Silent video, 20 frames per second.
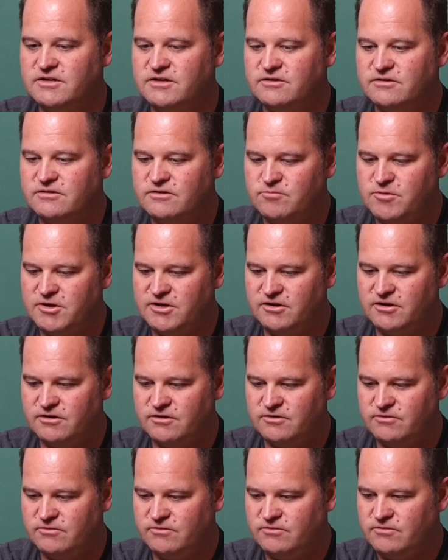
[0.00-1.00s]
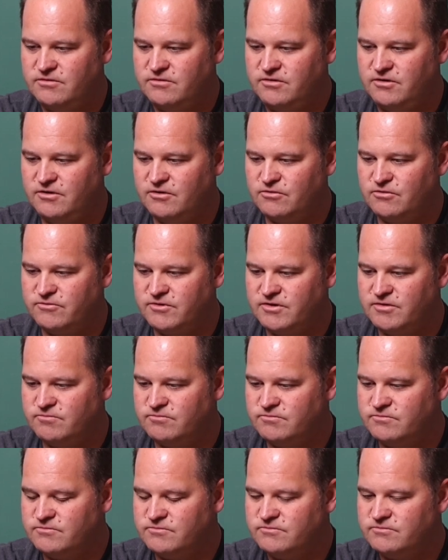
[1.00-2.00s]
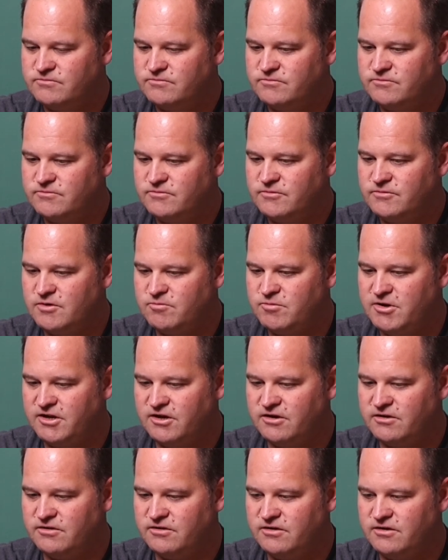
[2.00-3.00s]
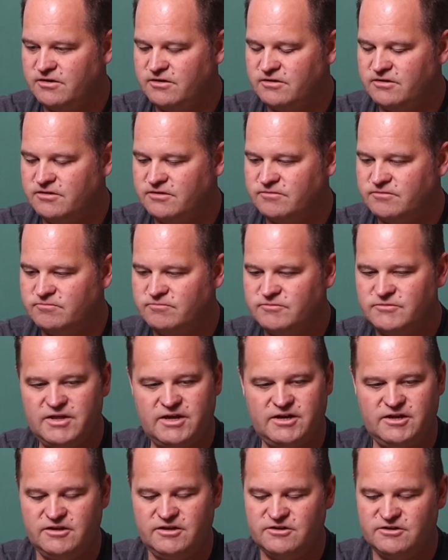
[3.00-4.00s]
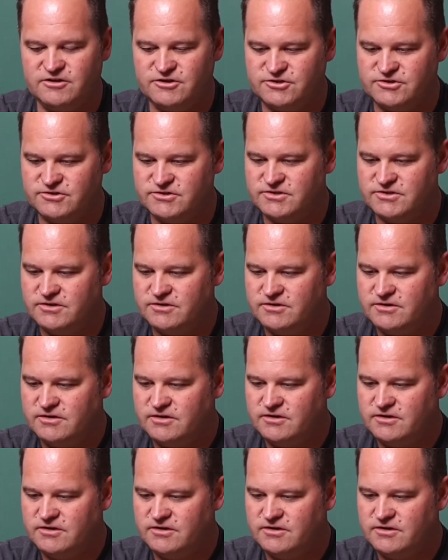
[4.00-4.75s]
needed, depending on, depending on lighting conditions.